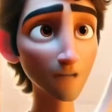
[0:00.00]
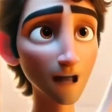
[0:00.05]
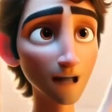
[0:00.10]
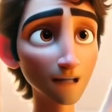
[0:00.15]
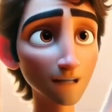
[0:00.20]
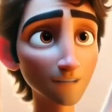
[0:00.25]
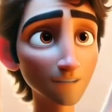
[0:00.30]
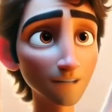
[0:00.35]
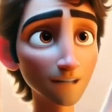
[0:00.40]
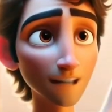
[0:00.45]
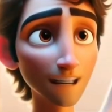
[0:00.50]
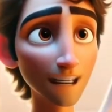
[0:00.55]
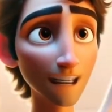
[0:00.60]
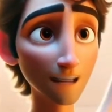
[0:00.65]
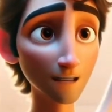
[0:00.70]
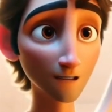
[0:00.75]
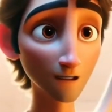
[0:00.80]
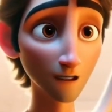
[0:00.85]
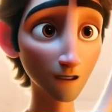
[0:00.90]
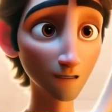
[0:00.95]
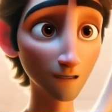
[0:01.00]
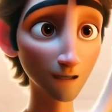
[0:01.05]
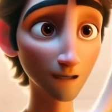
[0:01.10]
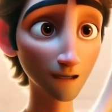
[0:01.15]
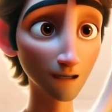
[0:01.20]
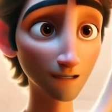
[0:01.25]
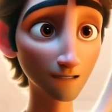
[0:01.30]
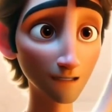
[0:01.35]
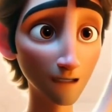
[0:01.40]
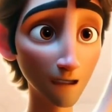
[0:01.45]
are barren and
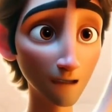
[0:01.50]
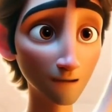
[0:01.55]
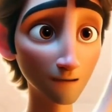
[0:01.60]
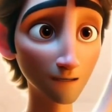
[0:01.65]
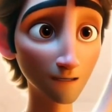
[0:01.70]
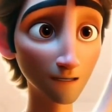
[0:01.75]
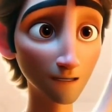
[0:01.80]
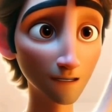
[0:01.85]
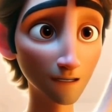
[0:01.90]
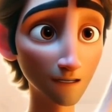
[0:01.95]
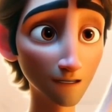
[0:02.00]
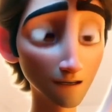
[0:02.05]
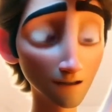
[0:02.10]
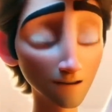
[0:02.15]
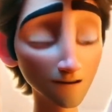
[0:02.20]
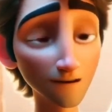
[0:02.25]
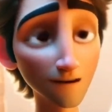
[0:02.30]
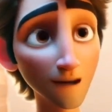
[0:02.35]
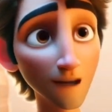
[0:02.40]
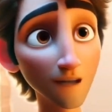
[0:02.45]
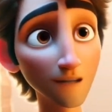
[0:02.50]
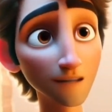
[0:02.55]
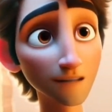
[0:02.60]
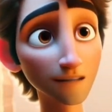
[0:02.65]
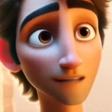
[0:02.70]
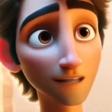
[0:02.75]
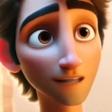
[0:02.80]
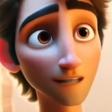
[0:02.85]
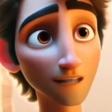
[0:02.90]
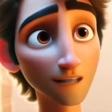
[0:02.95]
childless,
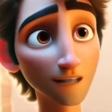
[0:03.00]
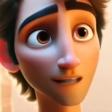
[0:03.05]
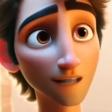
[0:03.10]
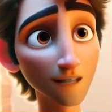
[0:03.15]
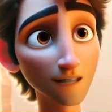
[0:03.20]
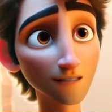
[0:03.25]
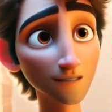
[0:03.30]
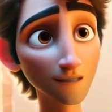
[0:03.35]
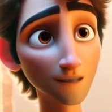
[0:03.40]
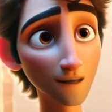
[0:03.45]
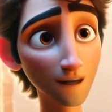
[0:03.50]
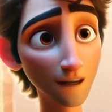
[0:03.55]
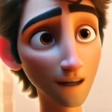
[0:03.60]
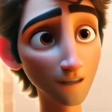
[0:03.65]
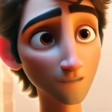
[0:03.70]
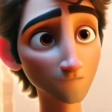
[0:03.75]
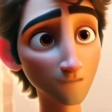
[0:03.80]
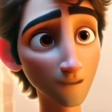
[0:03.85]
but you are going to become